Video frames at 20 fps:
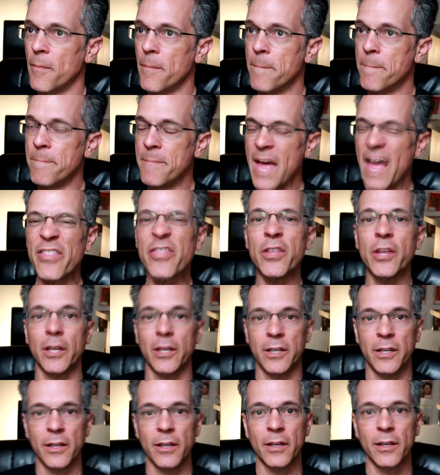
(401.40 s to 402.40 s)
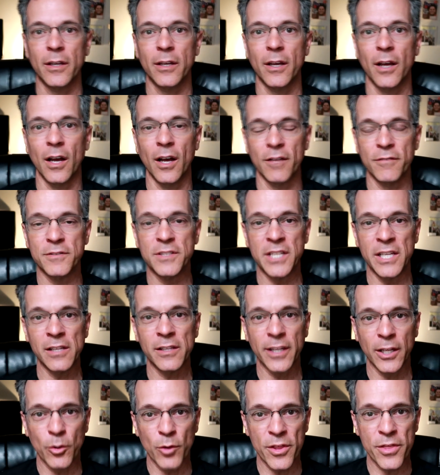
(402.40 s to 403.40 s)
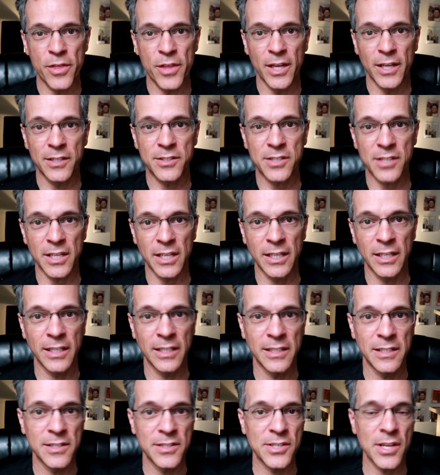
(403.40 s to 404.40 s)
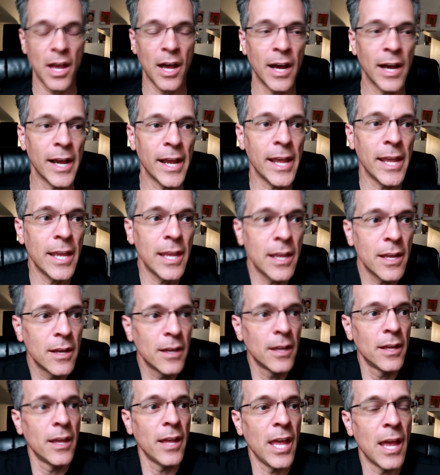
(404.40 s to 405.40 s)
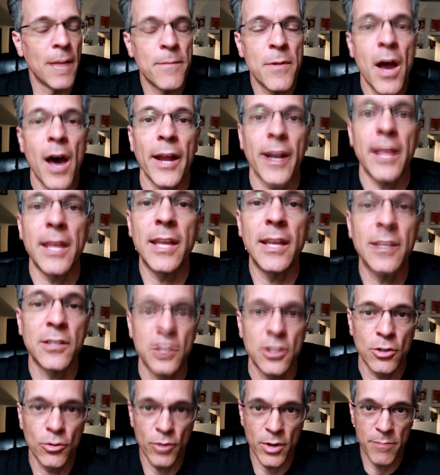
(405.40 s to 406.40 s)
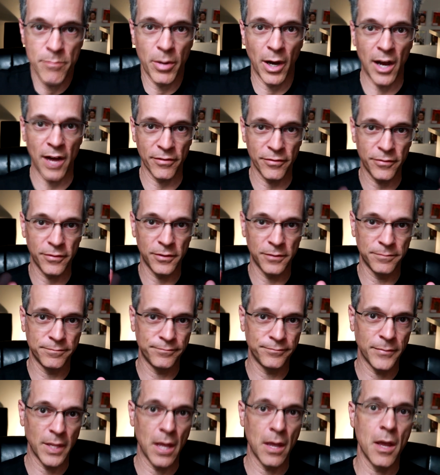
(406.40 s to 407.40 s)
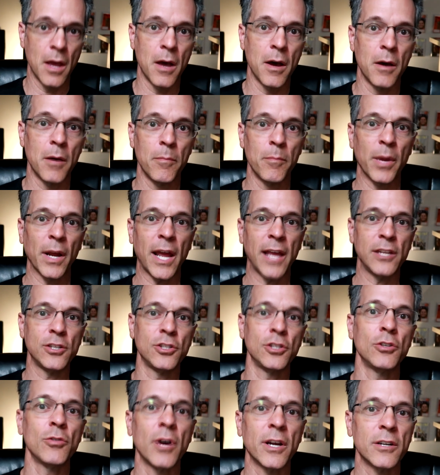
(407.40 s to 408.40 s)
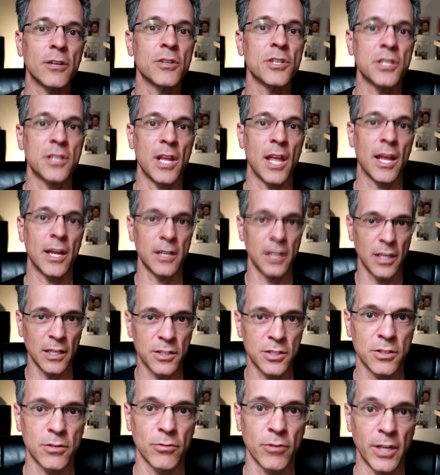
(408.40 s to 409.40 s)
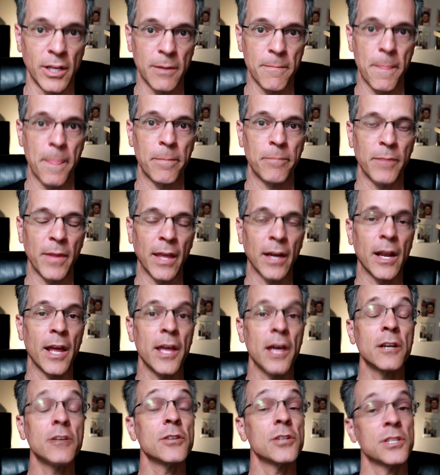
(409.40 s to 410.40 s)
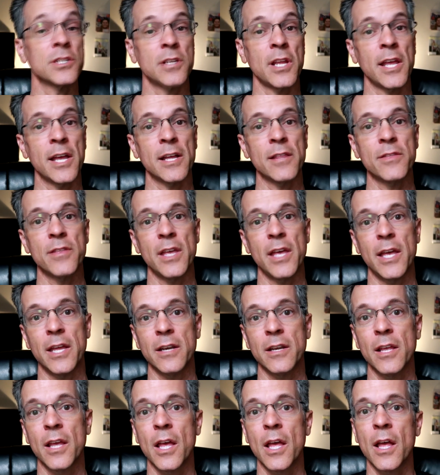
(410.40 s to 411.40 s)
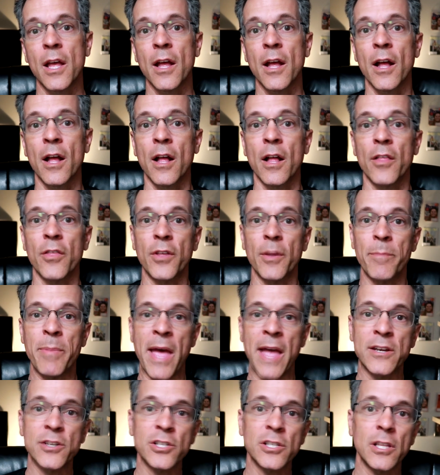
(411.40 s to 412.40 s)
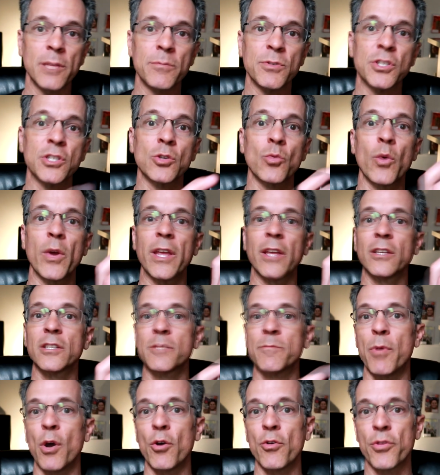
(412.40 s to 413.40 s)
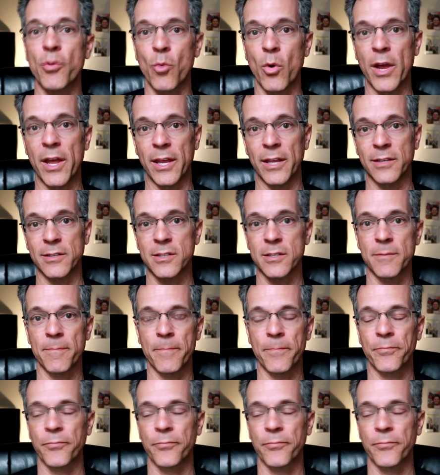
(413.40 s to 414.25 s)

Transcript: method of dealing with this is I am not a history buff, but I do understand history. And I understand that the pendulum swings both ways.